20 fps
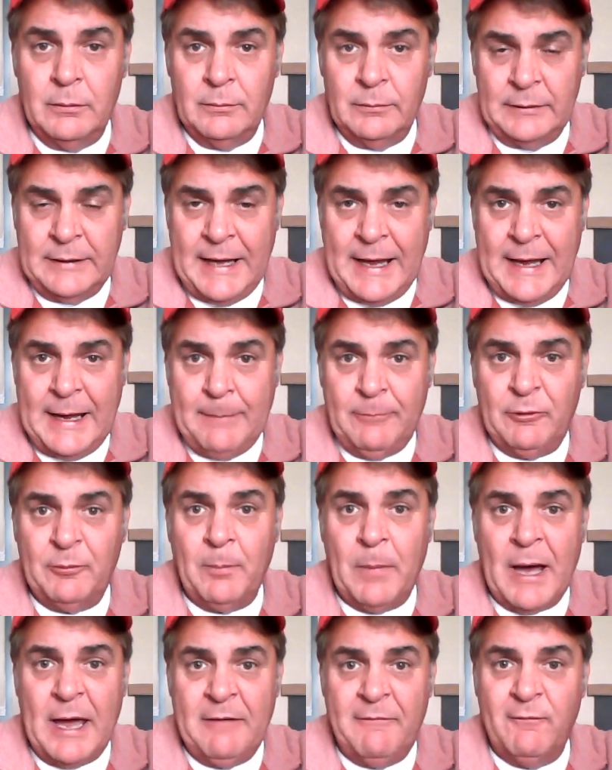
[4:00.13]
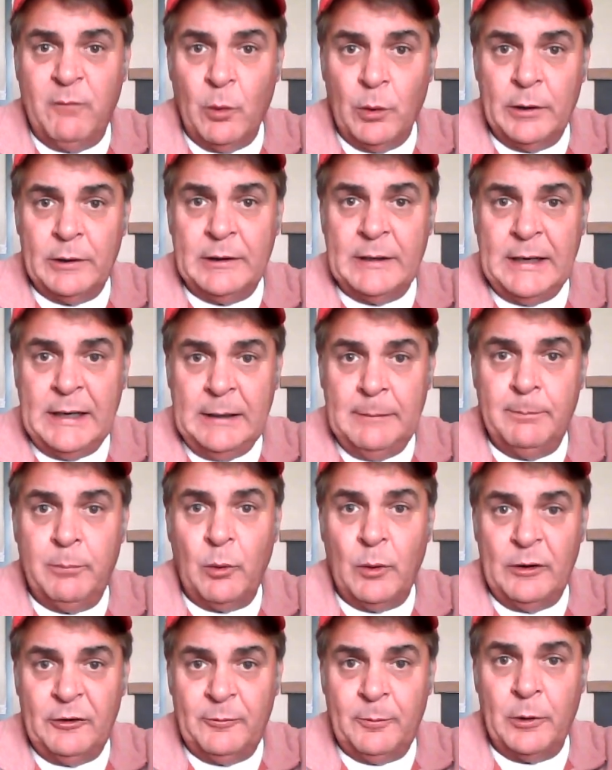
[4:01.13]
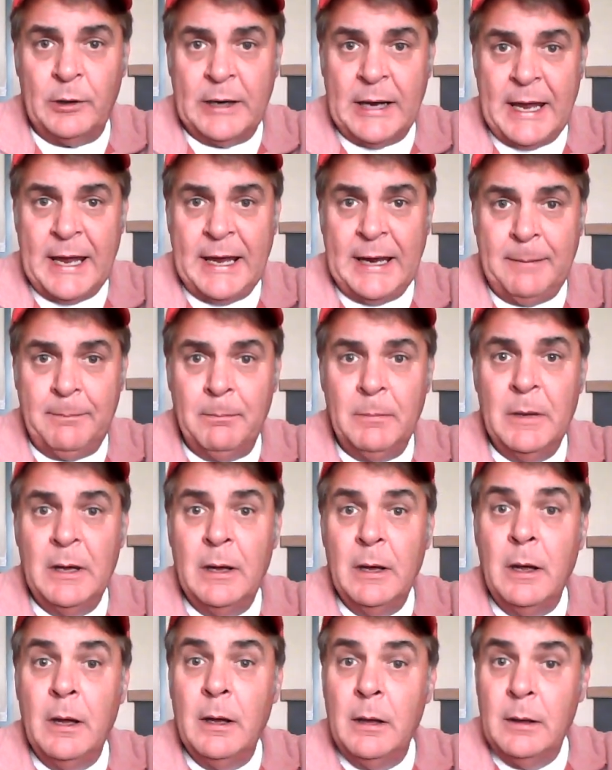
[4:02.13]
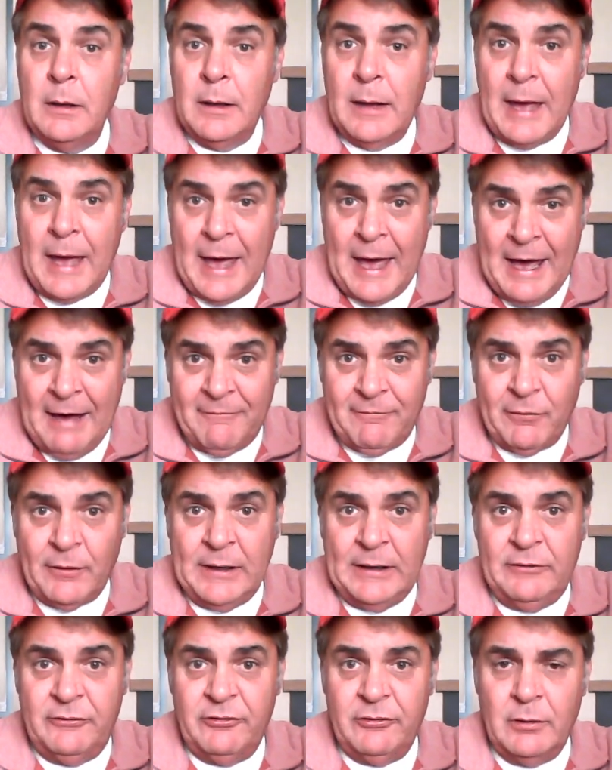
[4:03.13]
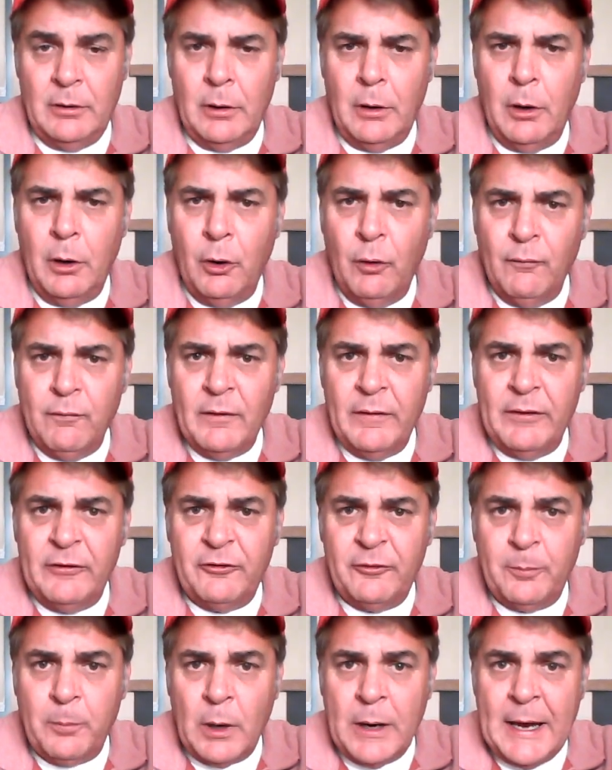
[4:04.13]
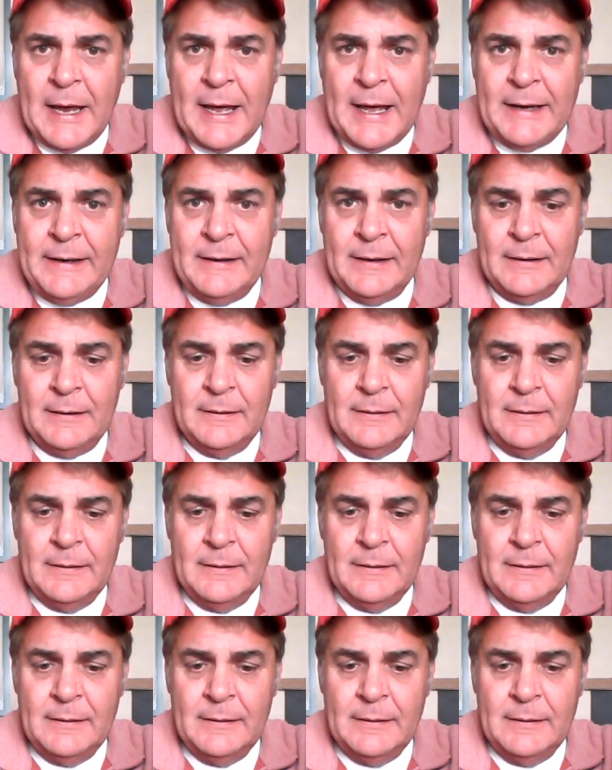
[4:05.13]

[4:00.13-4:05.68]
games by 14 points per game average over the spread.